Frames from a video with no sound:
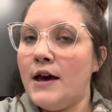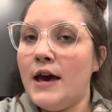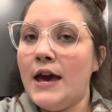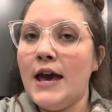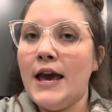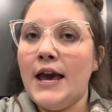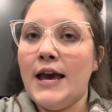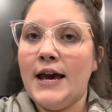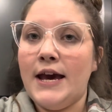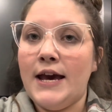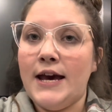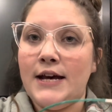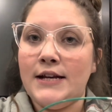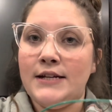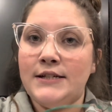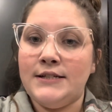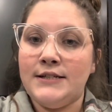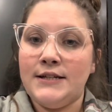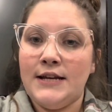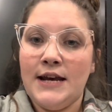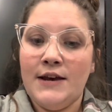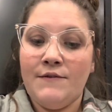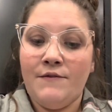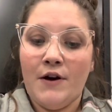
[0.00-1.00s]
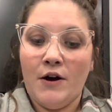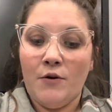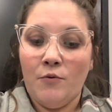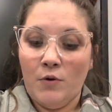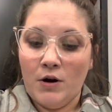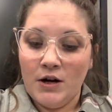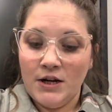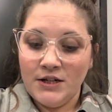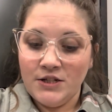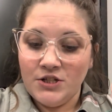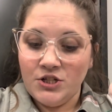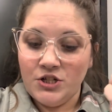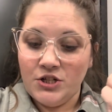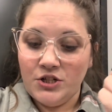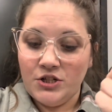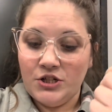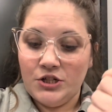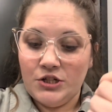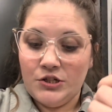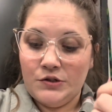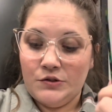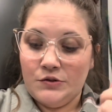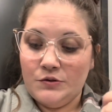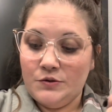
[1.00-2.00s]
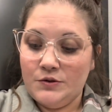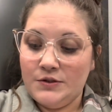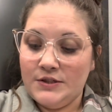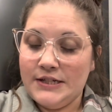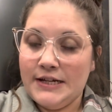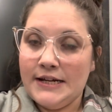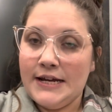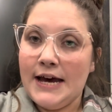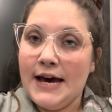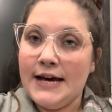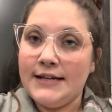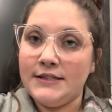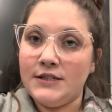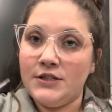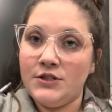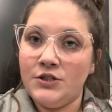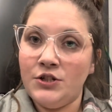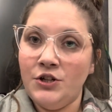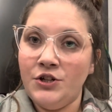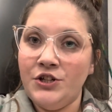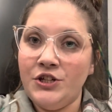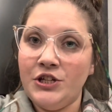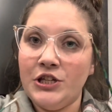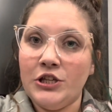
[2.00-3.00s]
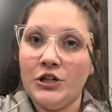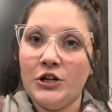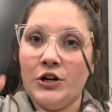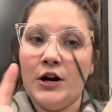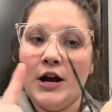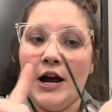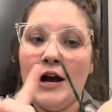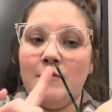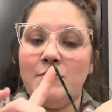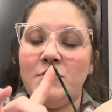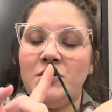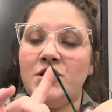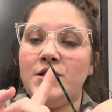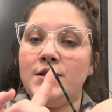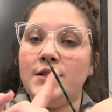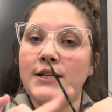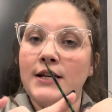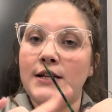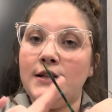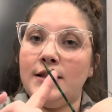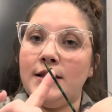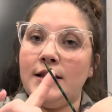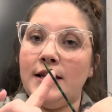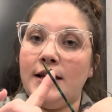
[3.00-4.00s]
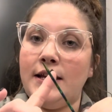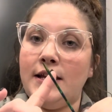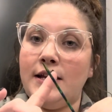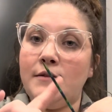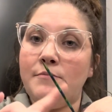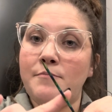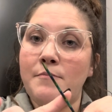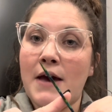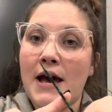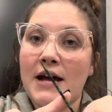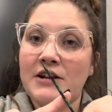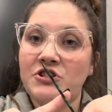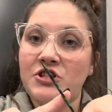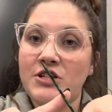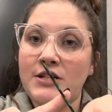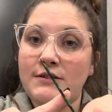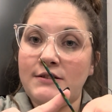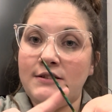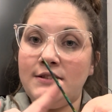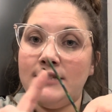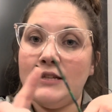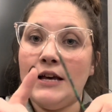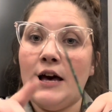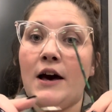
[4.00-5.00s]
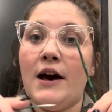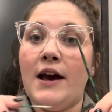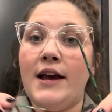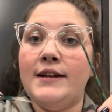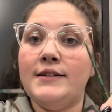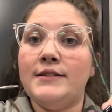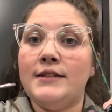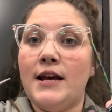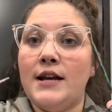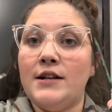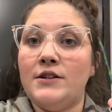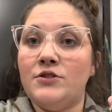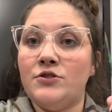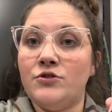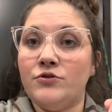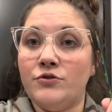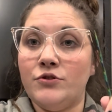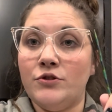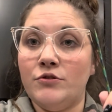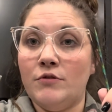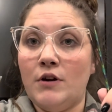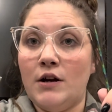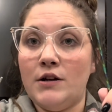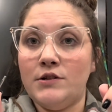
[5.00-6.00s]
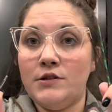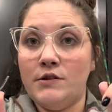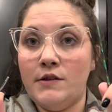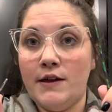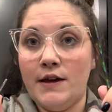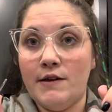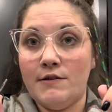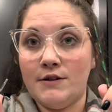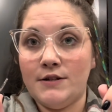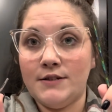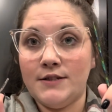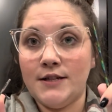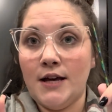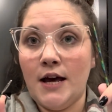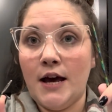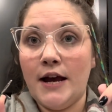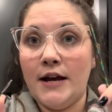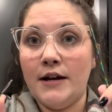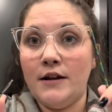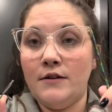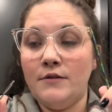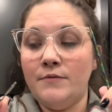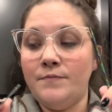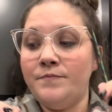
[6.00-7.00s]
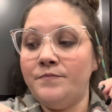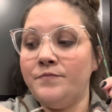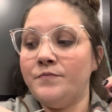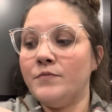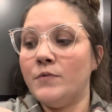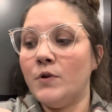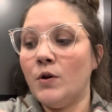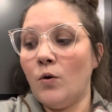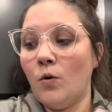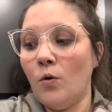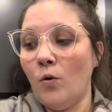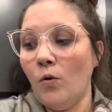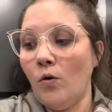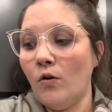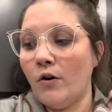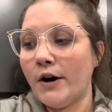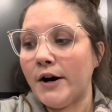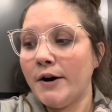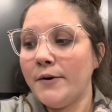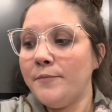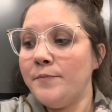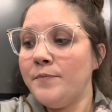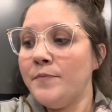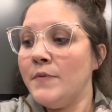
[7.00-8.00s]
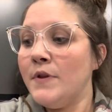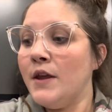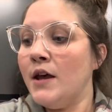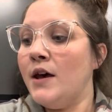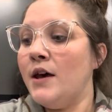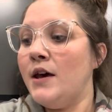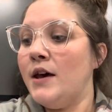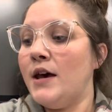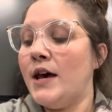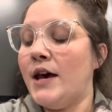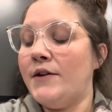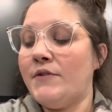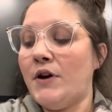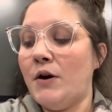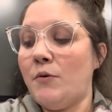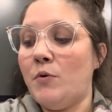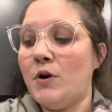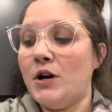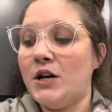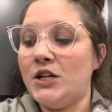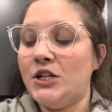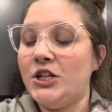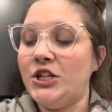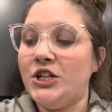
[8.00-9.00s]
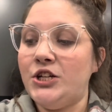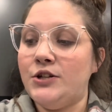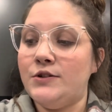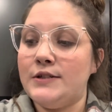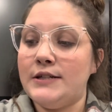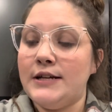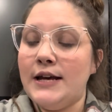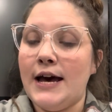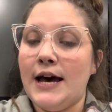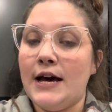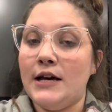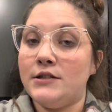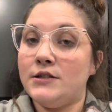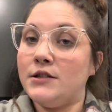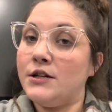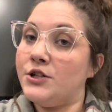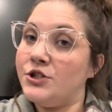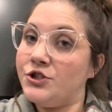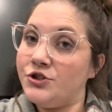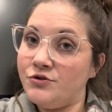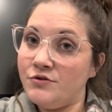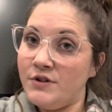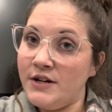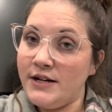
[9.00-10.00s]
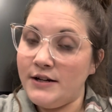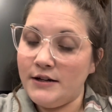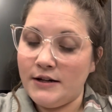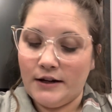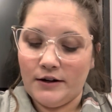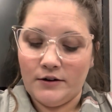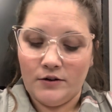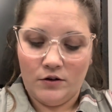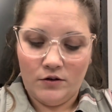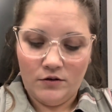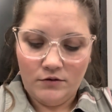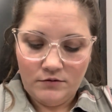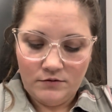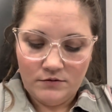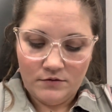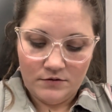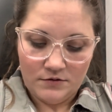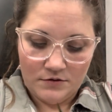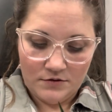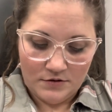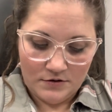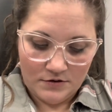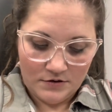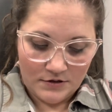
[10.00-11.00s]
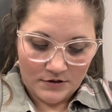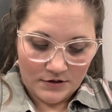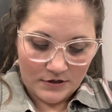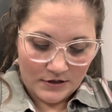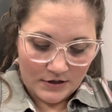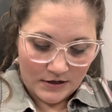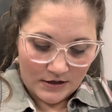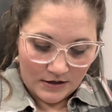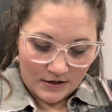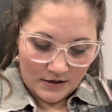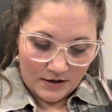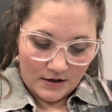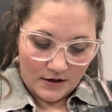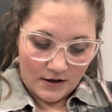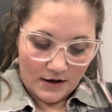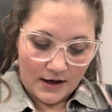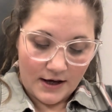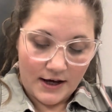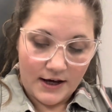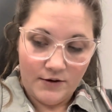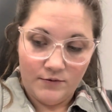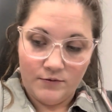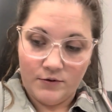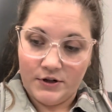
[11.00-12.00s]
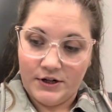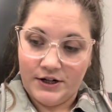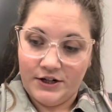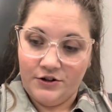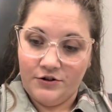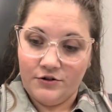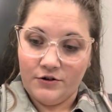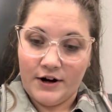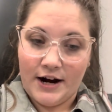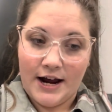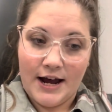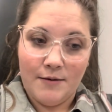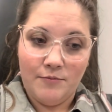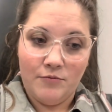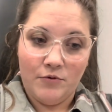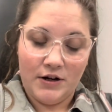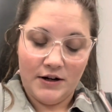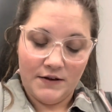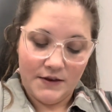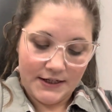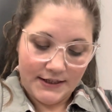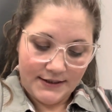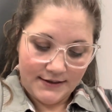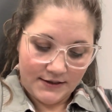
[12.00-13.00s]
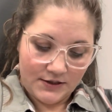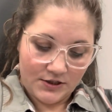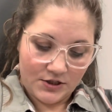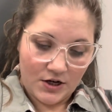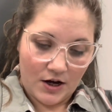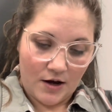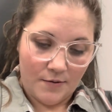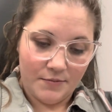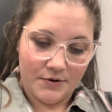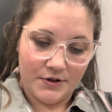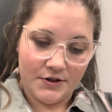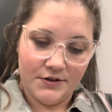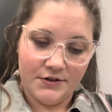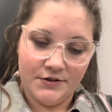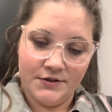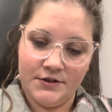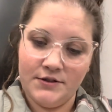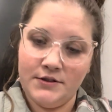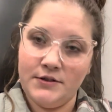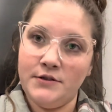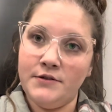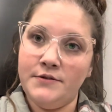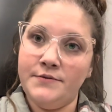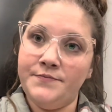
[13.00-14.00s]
And if I wanted to use it as a circular, I would just get the matching size and screw onto the other side. Or if I wanted to use it as a straight needle, I would grab one of these stoppers